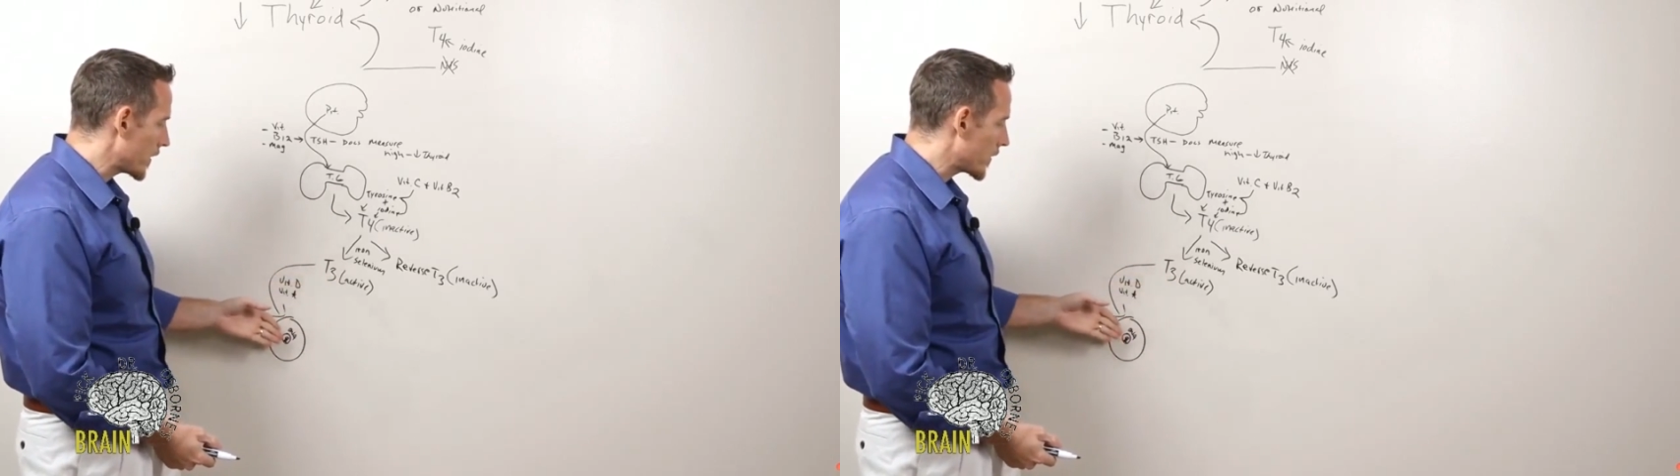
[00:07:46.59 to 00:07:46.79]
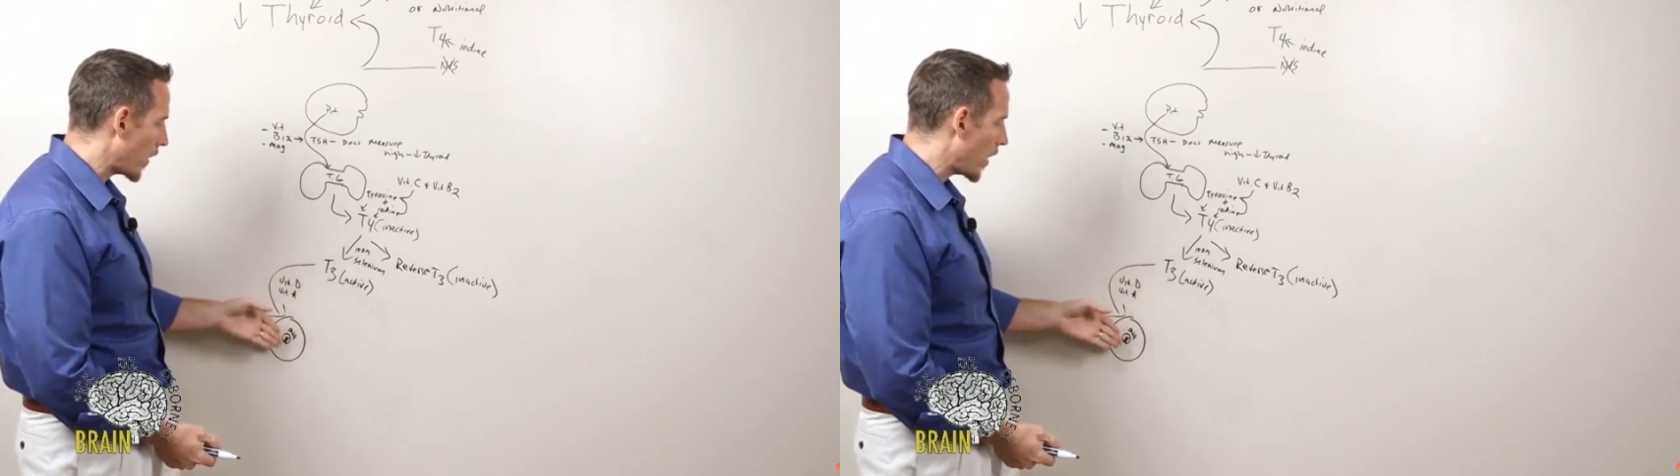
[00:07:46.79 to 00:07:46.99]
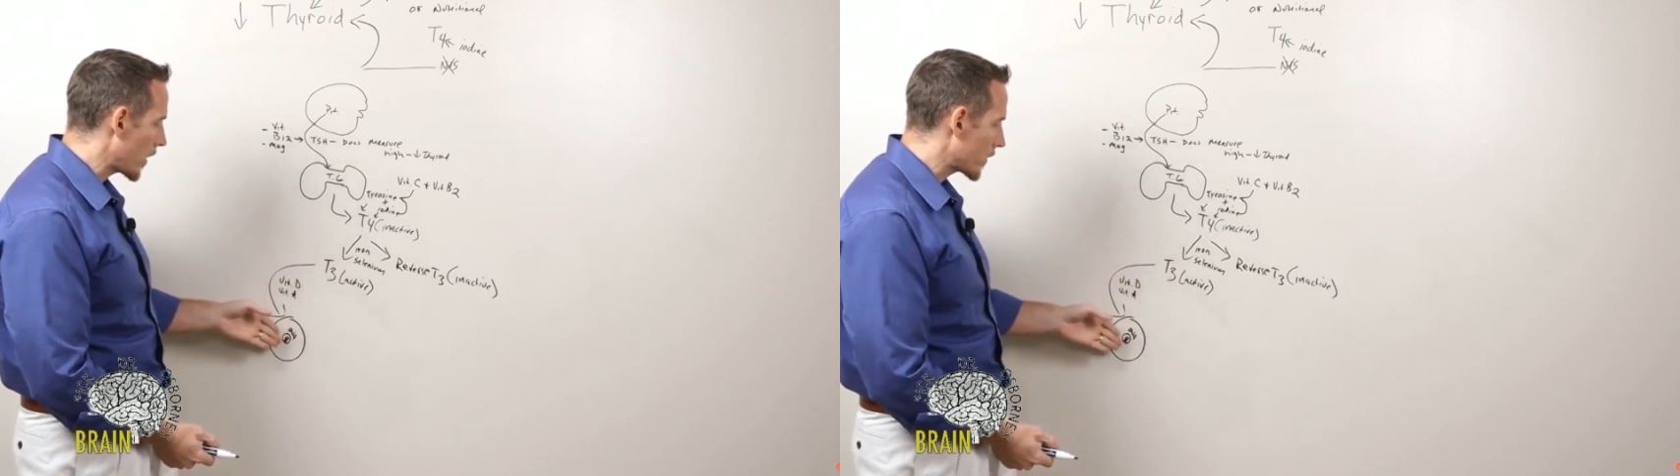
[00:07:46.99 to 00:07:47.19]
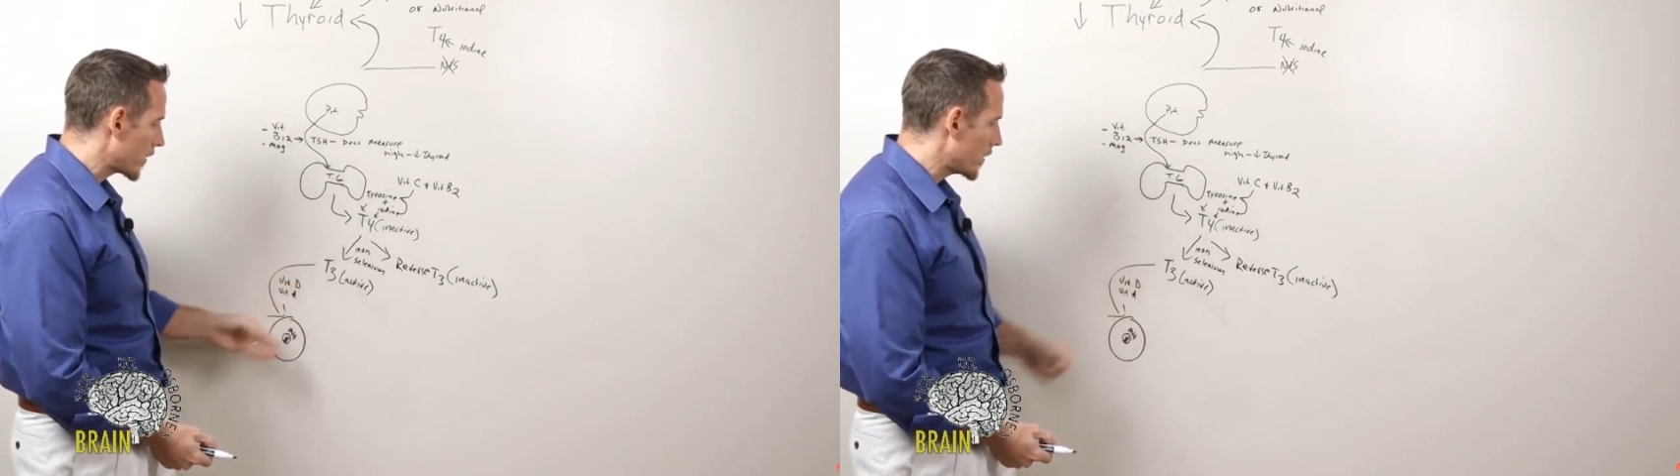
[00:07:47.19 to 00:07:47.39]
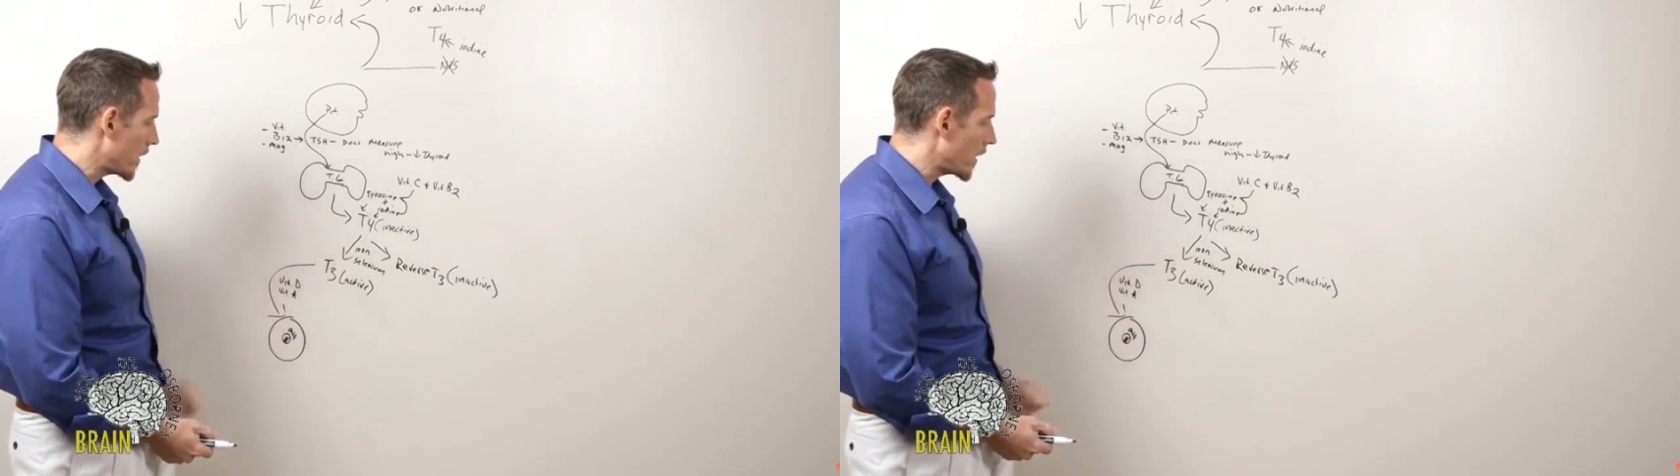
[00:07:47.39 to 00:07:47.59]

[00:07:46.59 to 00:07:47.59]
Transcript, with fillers: can talk to the